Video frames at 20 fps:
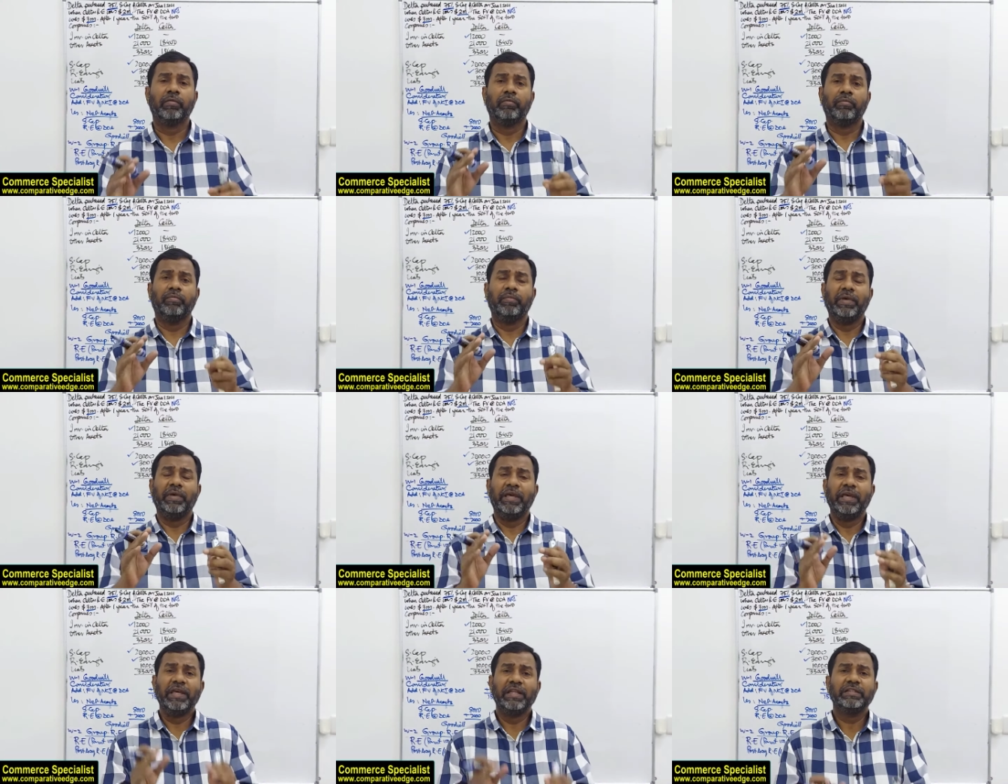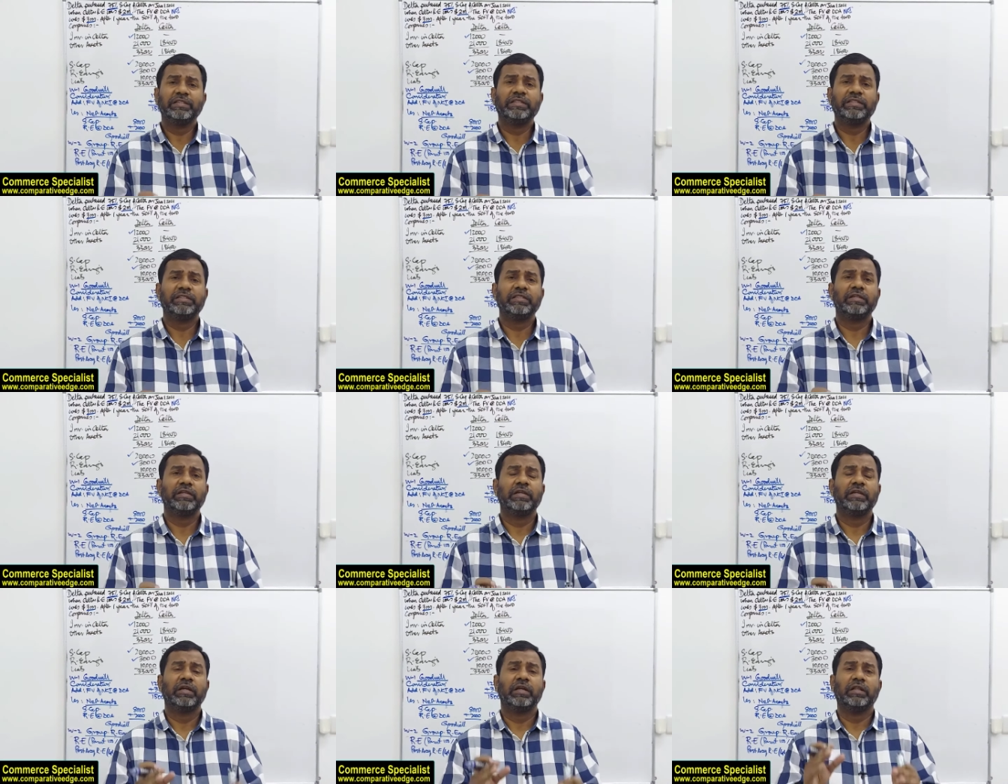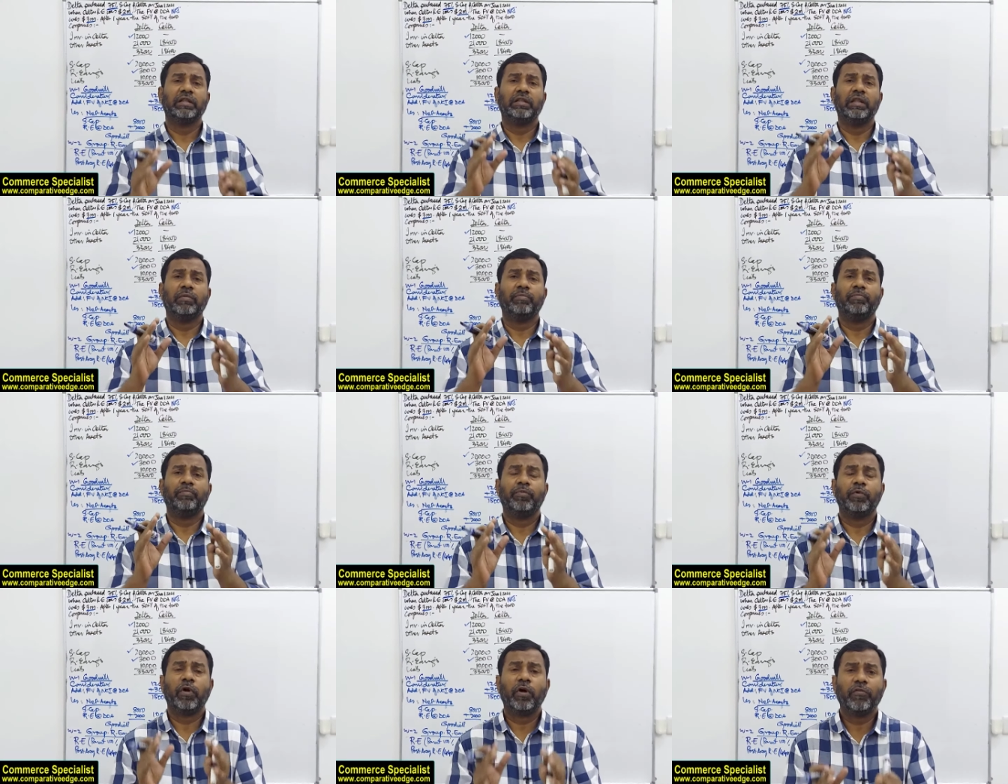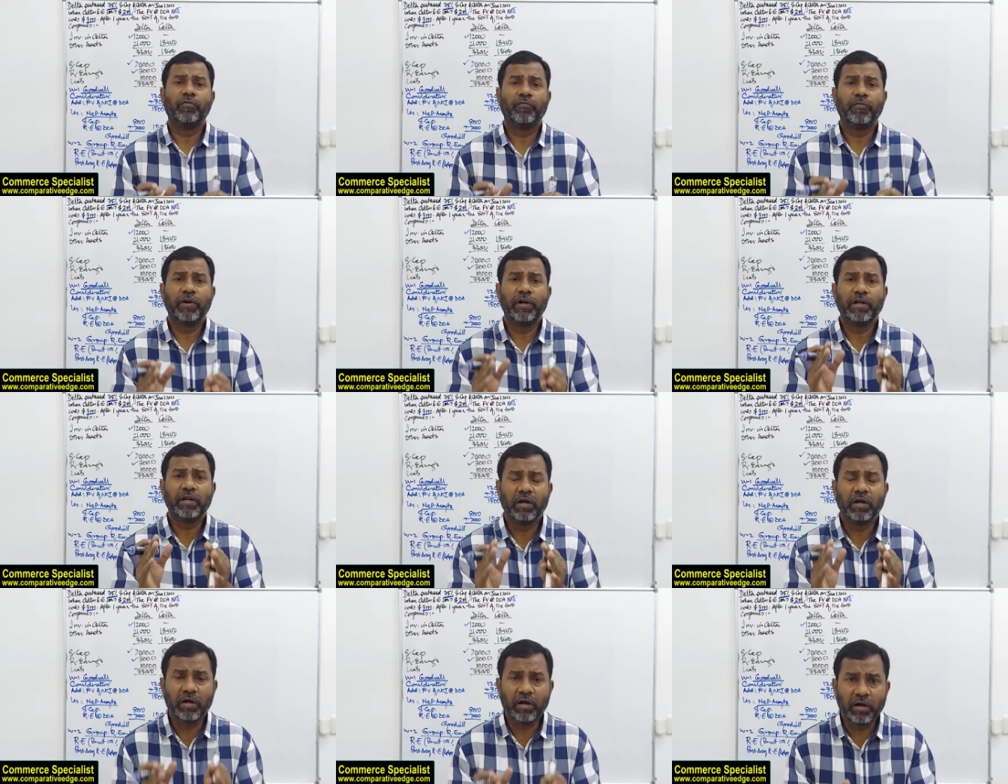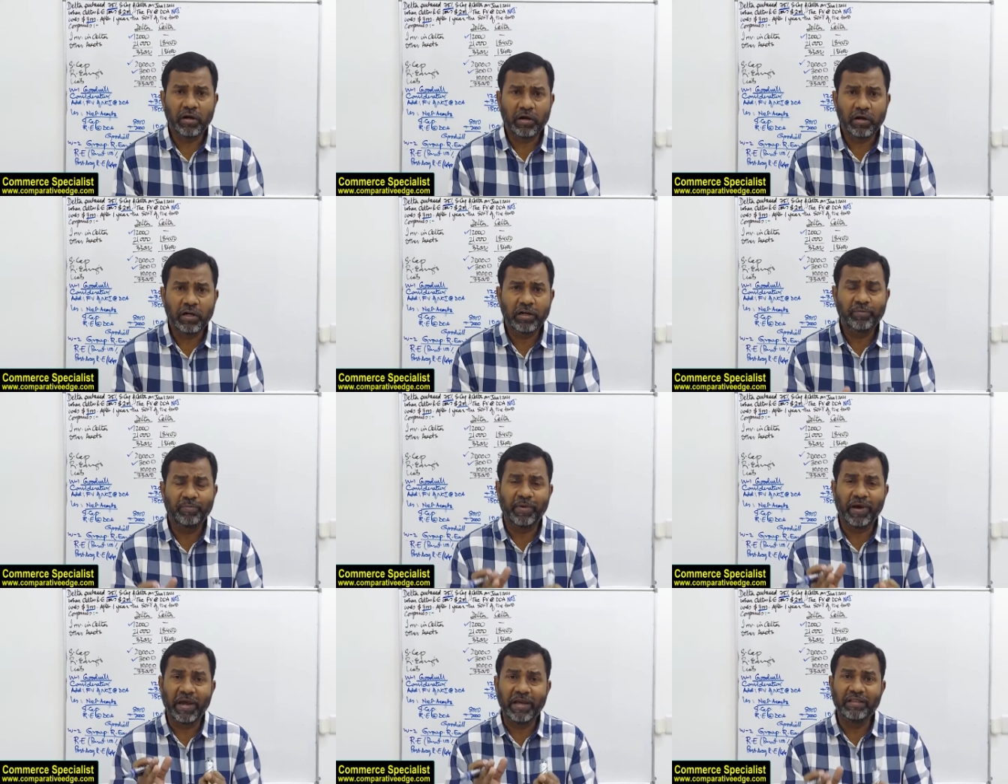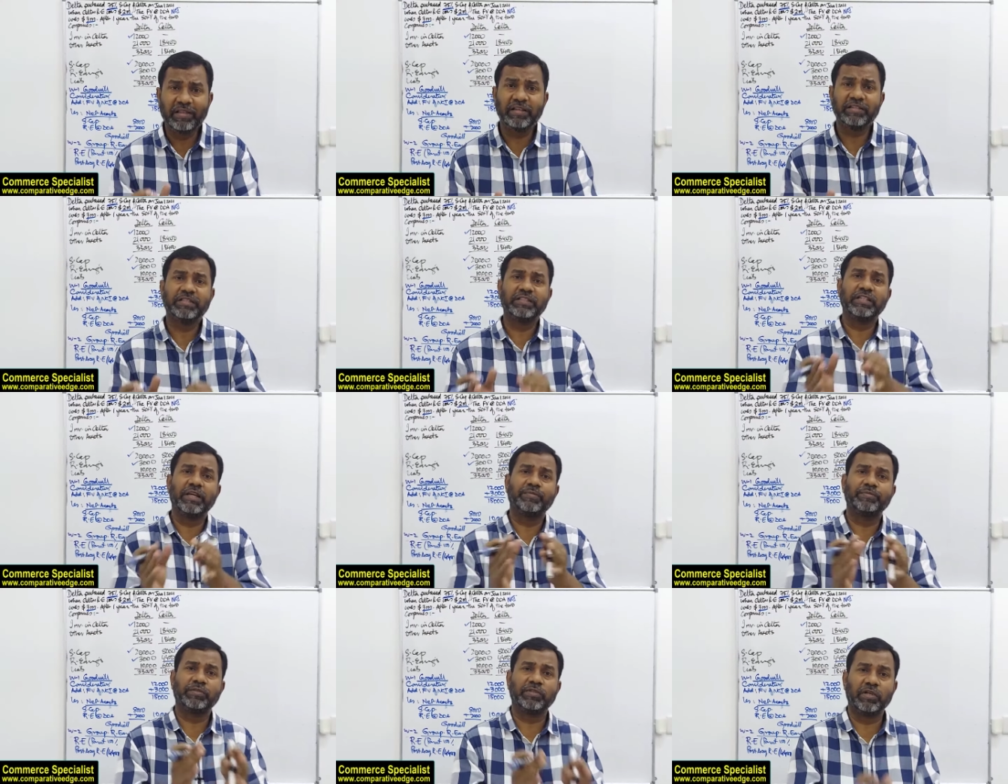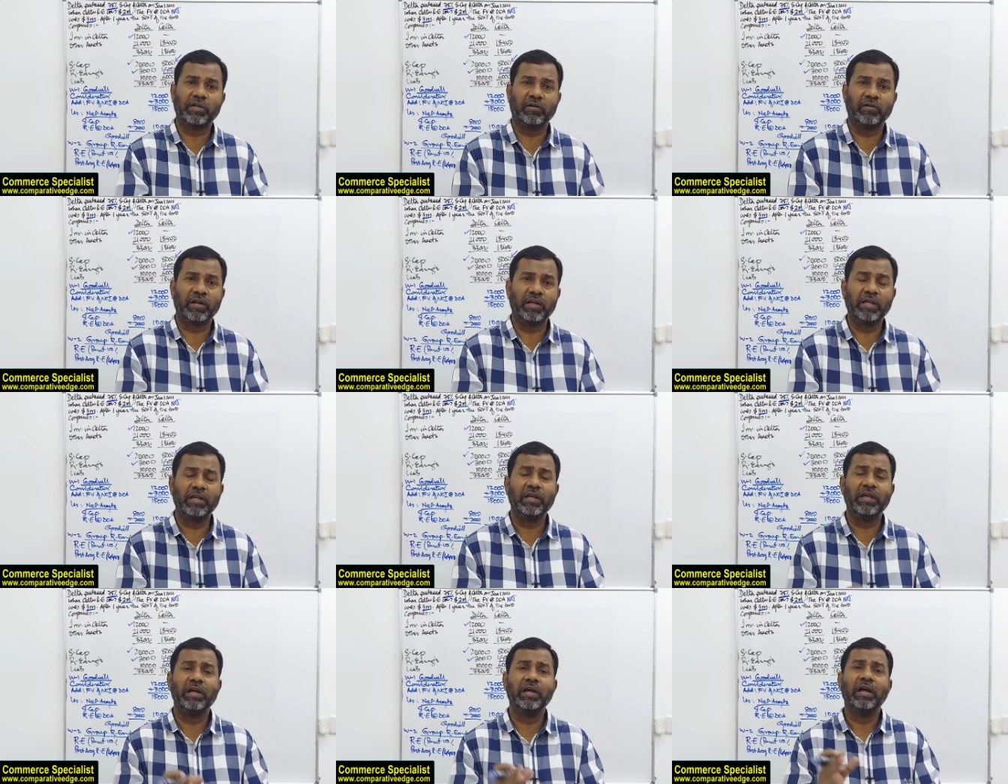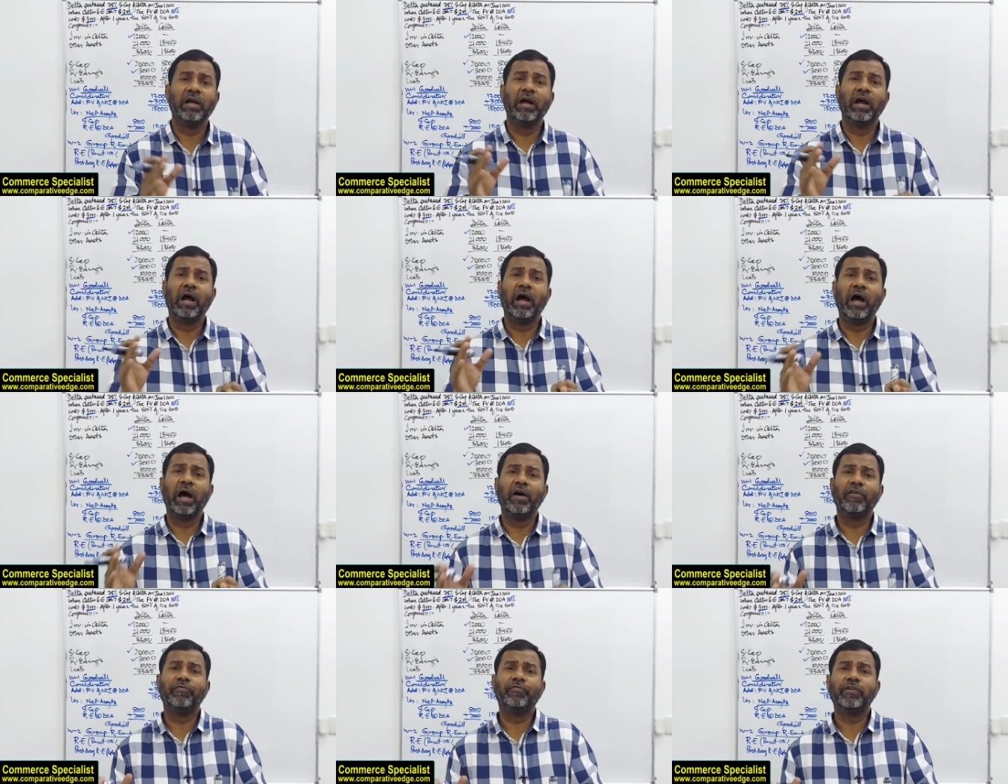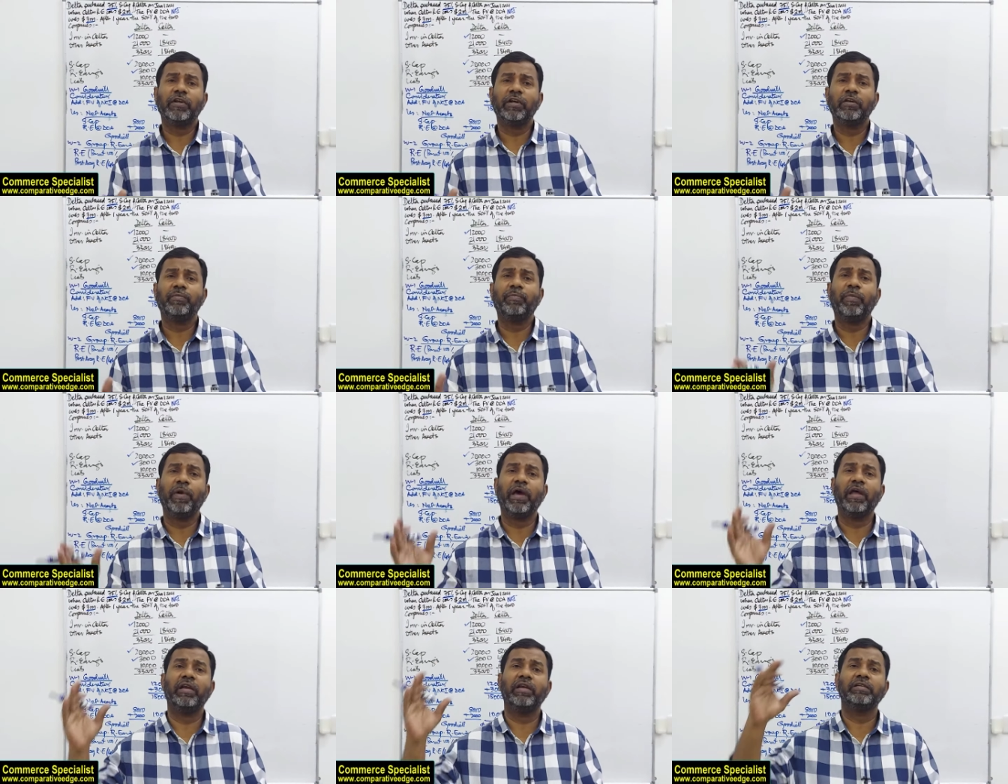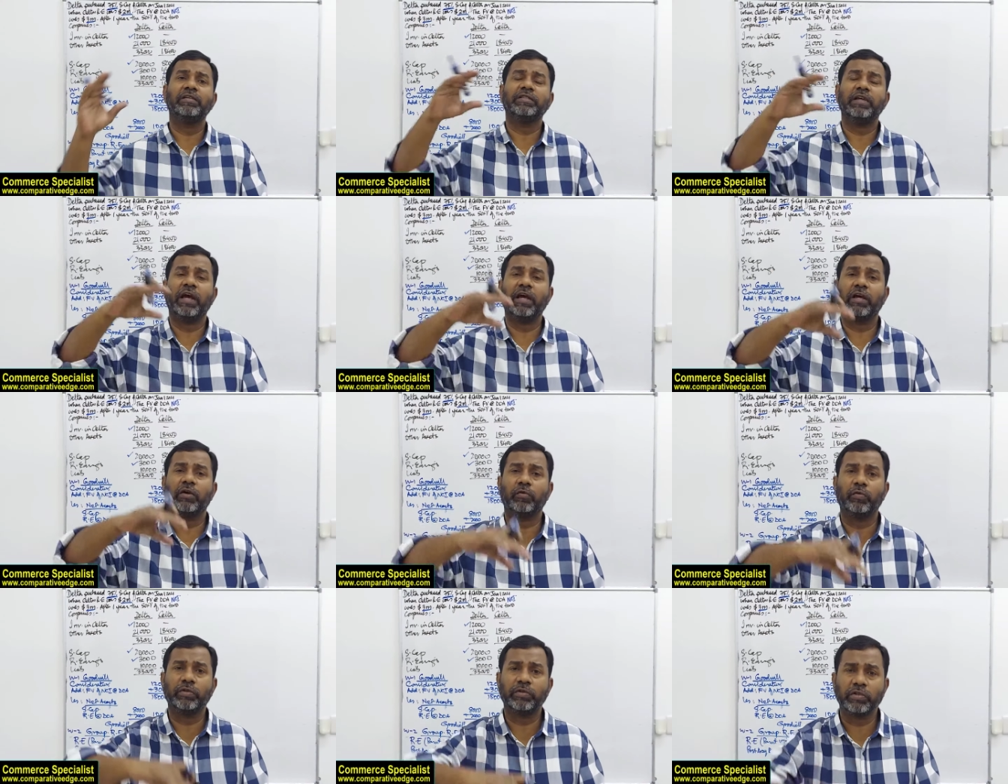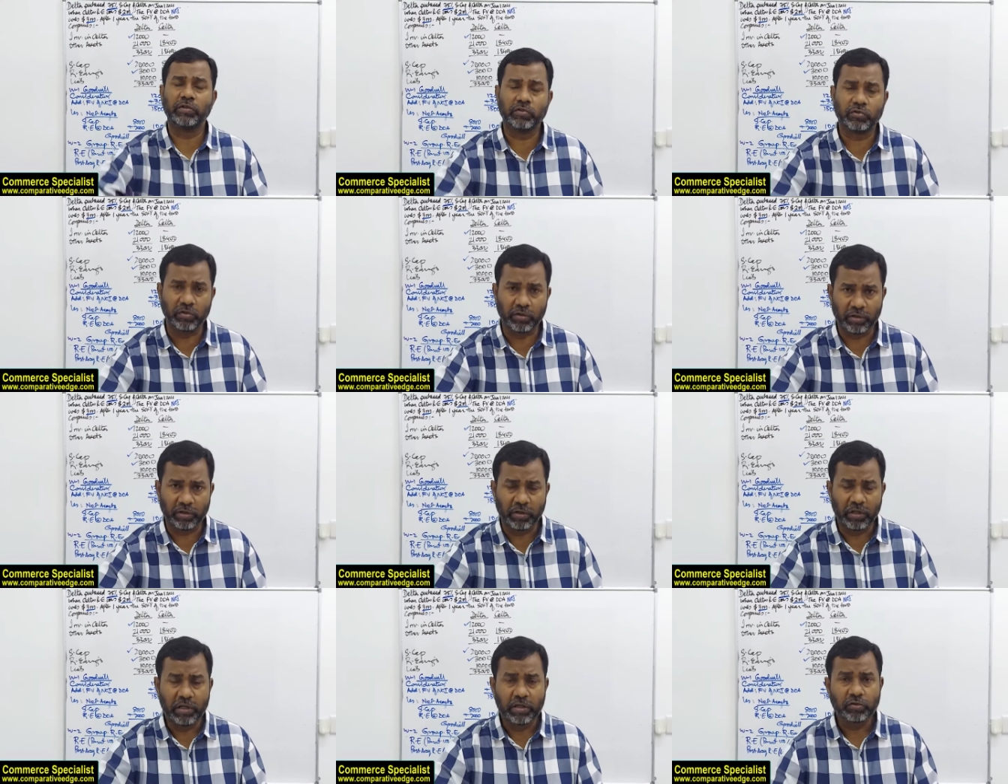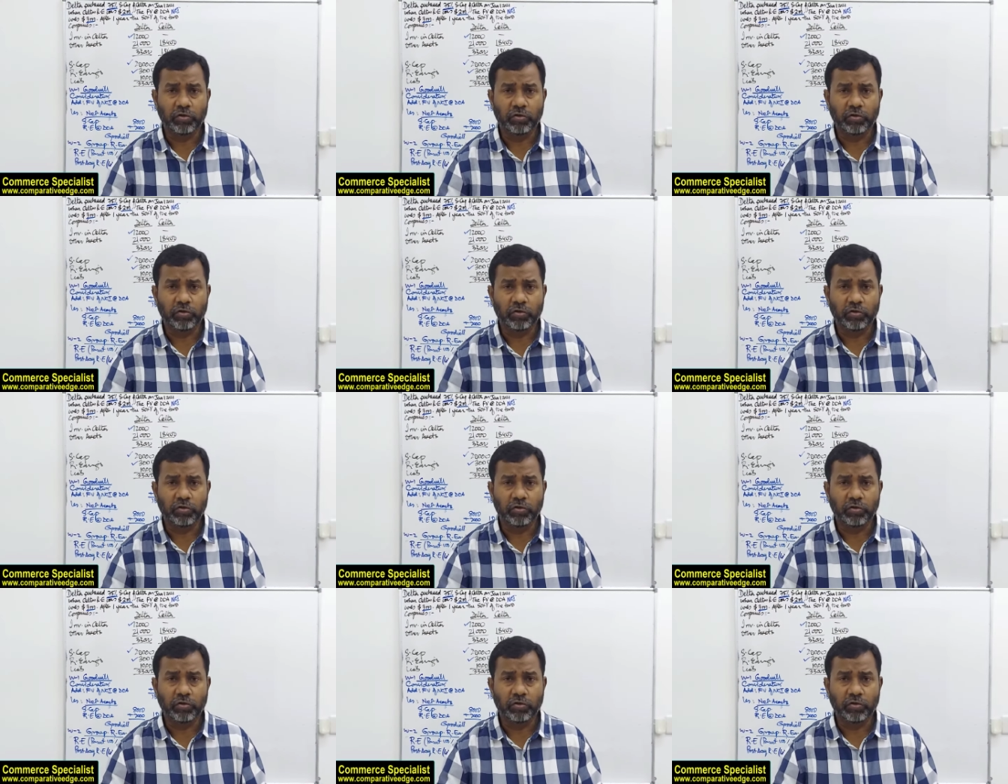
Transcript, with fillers: means the profit earned by the subsidiary after parent's acquisition.